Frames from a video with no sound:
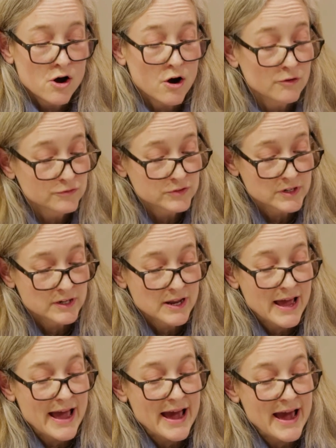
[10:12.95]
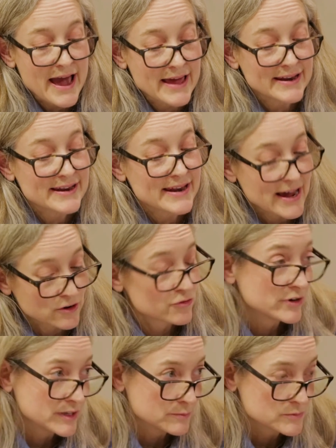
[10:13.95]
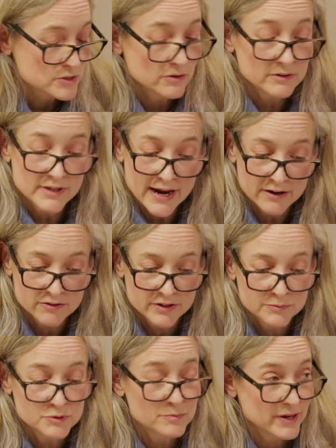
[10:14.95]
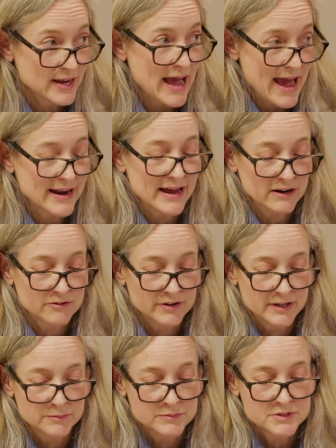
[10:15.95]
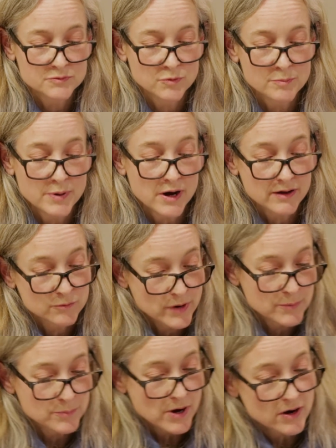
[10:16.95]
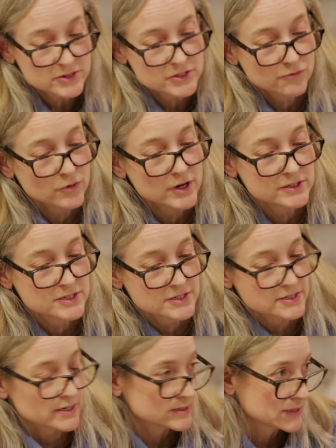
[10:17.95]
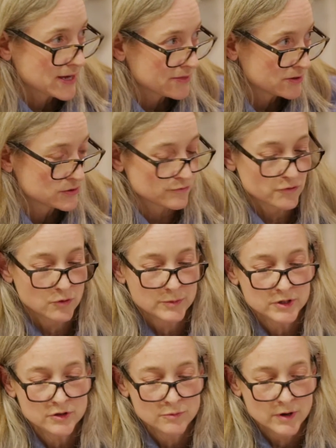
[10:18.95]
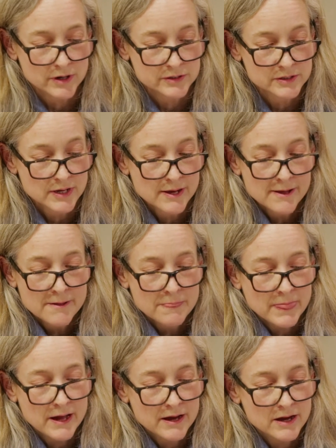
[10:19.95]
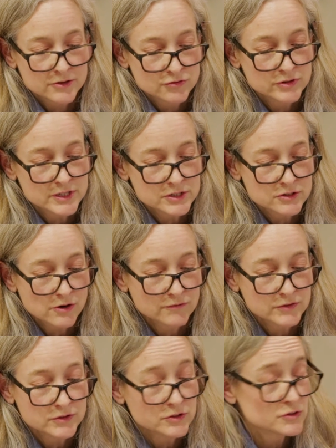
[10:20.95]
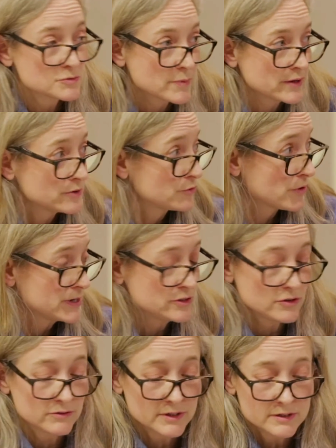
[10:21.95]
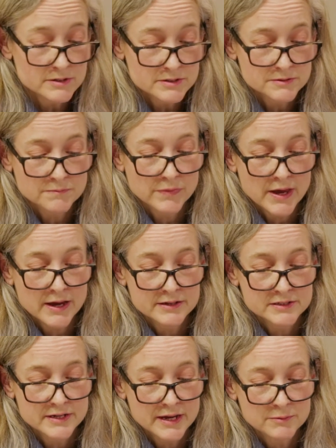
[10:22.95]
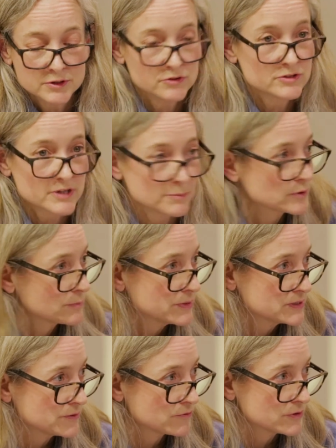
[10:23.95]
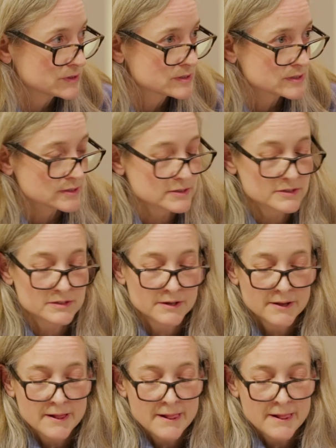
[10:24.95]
Often, anacronyms, not acronyms, but anacronyms, where parts of words are stuck together to form a new word, a tradition often used by the trade unions to name a new subcommittee, for instance.